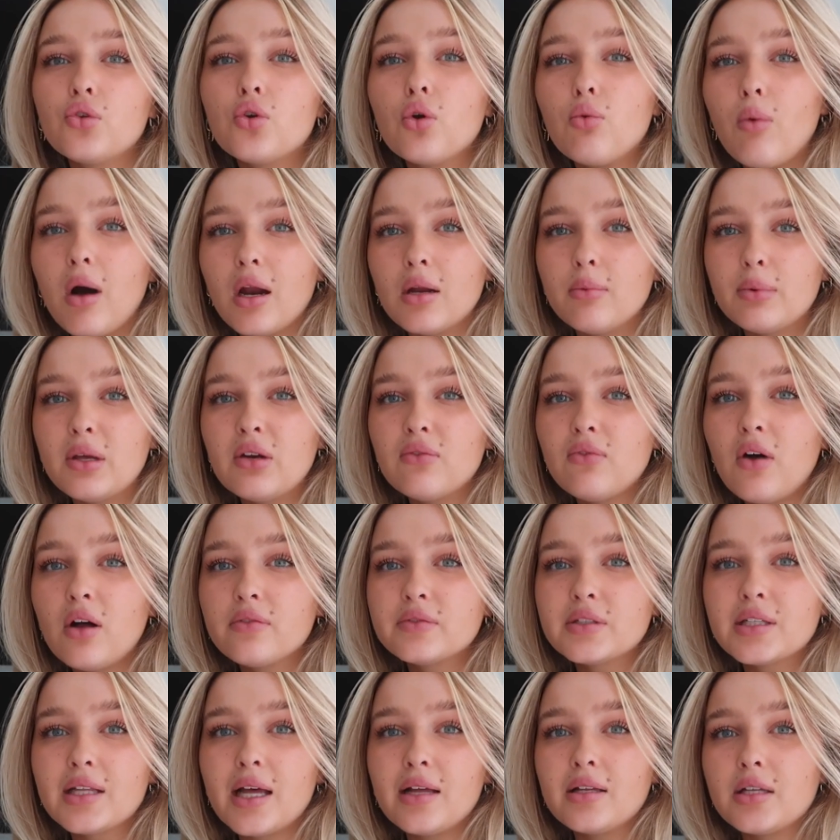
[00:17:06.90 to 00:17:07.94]
You don't want to be
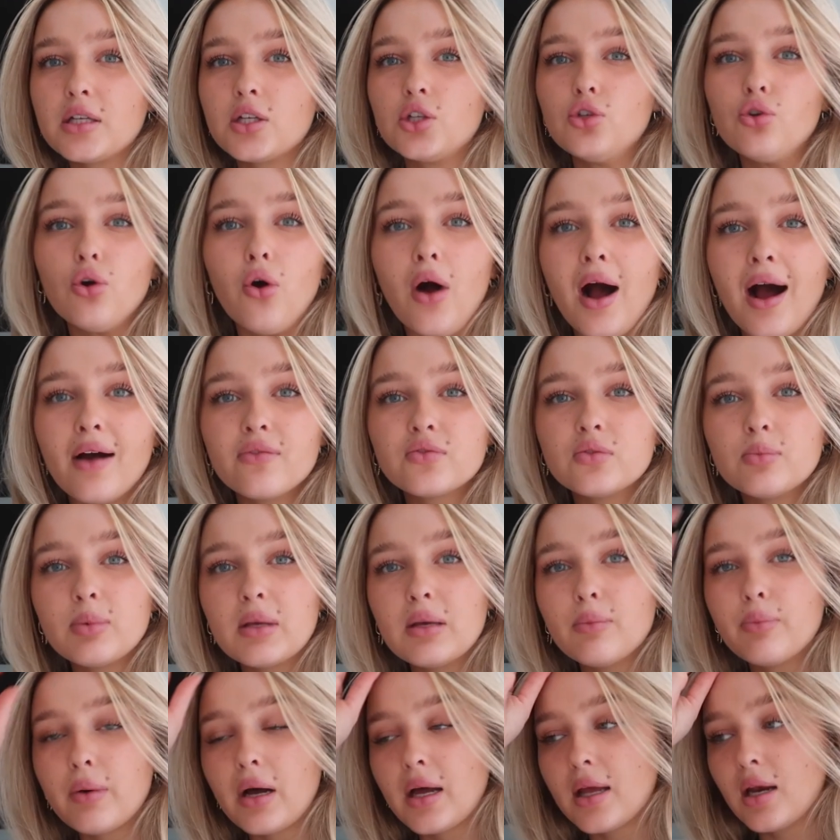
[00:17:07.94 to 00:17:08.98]
involved in that, like, you don't have to
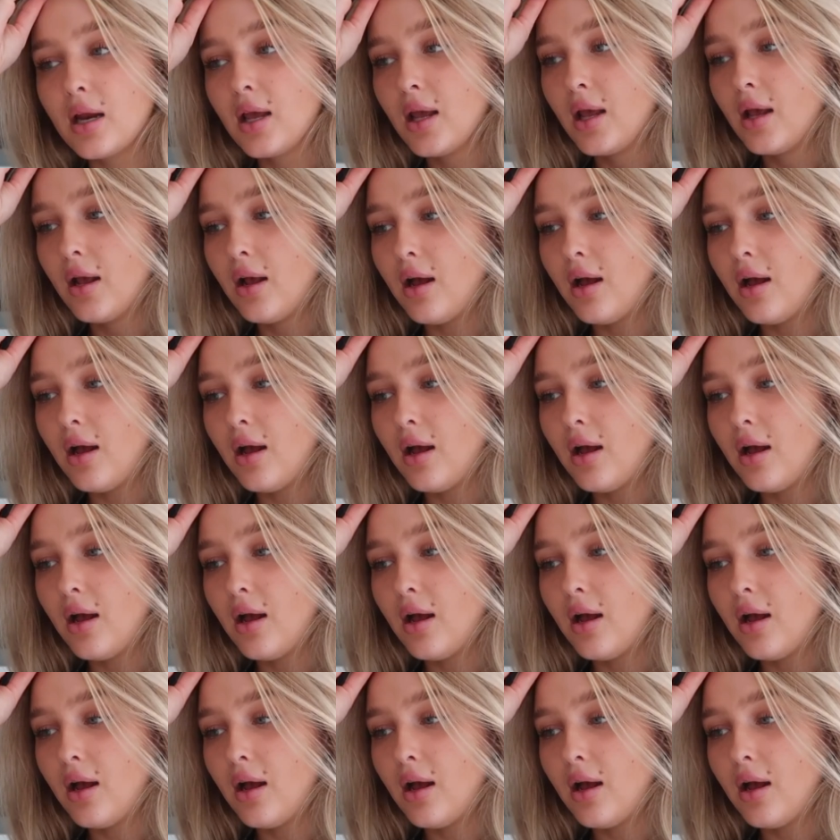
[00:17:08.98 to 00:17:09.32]
be, but